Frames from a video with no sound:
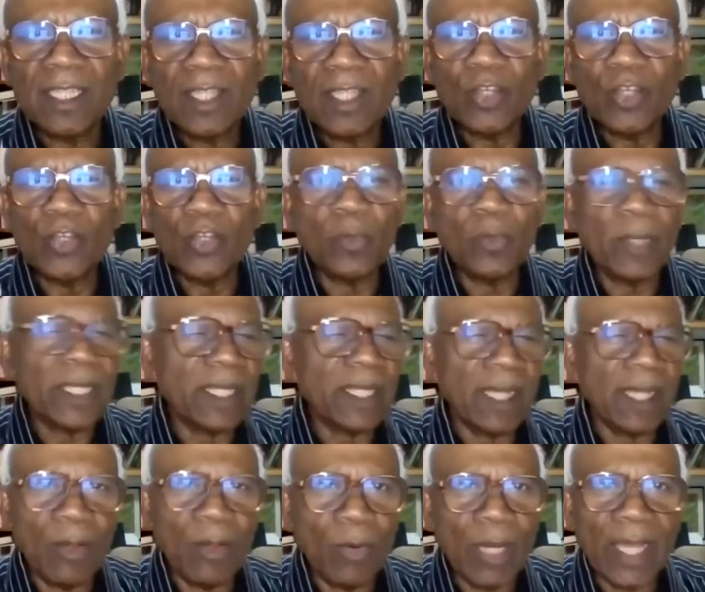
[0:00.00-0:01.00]
no matter
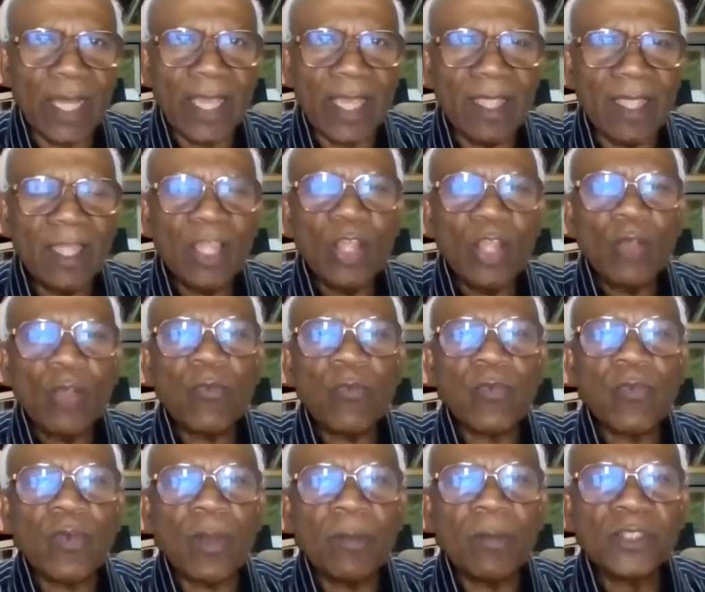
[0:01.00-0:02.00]
how high,
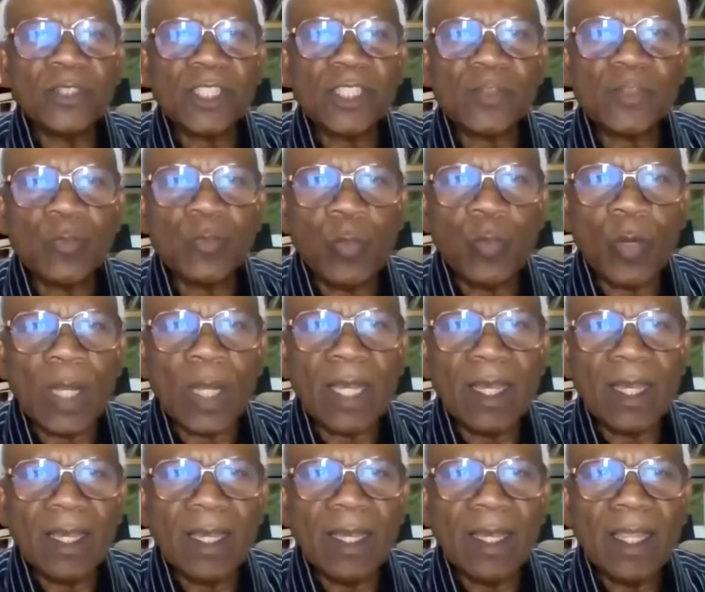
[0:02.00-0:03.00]
from just
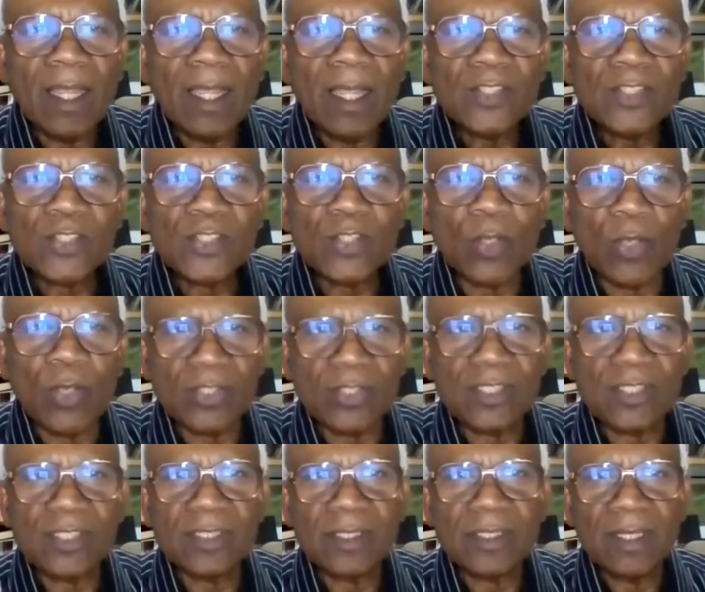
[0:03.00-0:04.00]
one
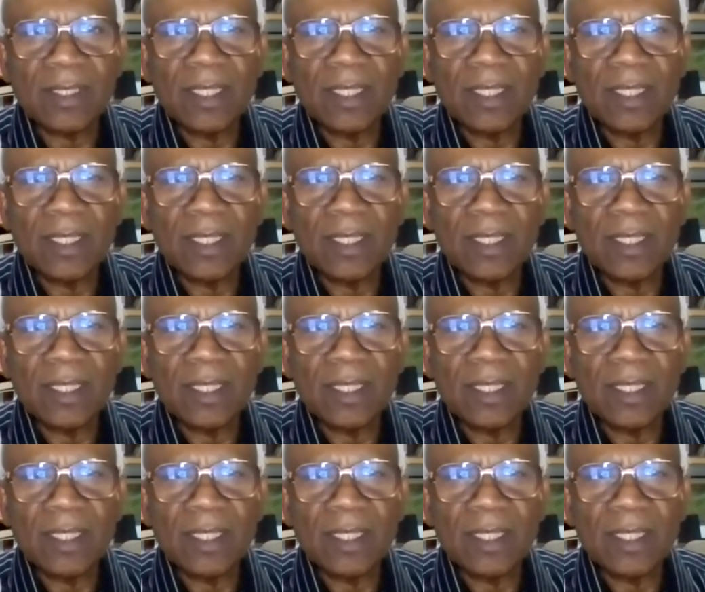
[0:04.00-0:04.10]
source,